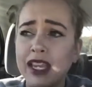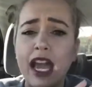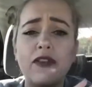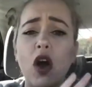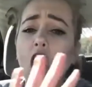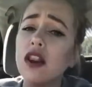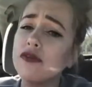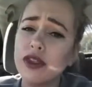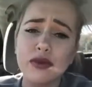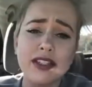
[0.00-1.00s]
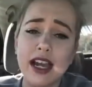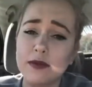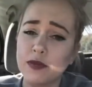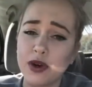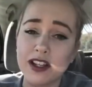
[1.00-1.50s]
Out of all of the 3
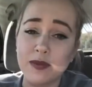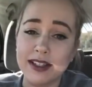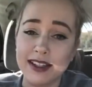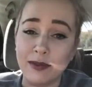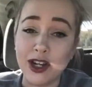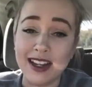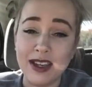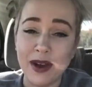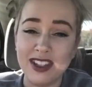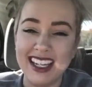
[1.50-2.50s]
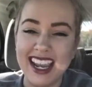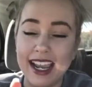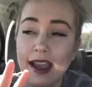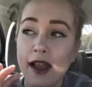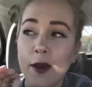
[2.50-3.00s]
types of prospecting I'm talking about
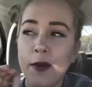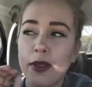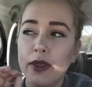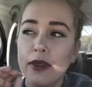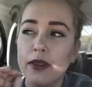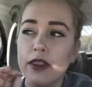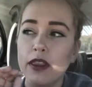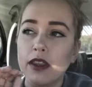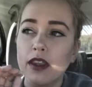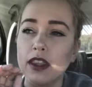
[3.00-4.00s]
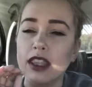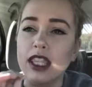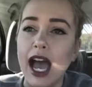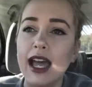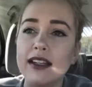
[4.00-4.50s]
today,
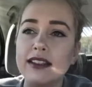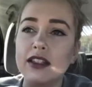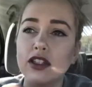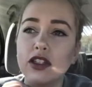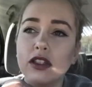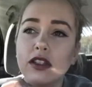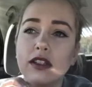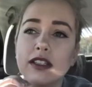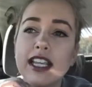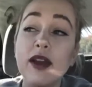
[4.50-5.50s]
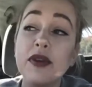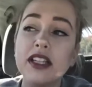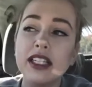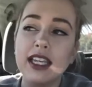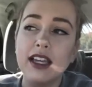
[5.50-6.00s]
that is
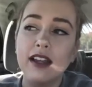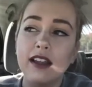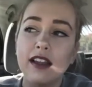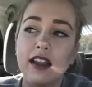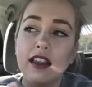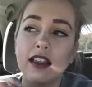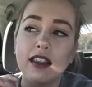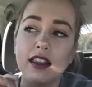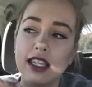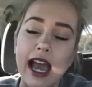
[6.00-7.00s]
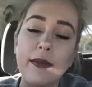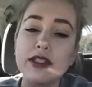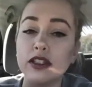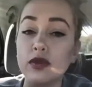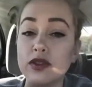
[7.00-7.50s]
typically the
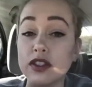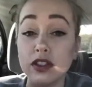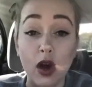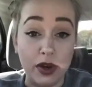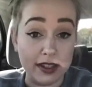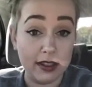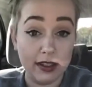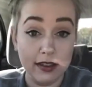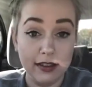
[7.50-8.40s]
absolute slowest.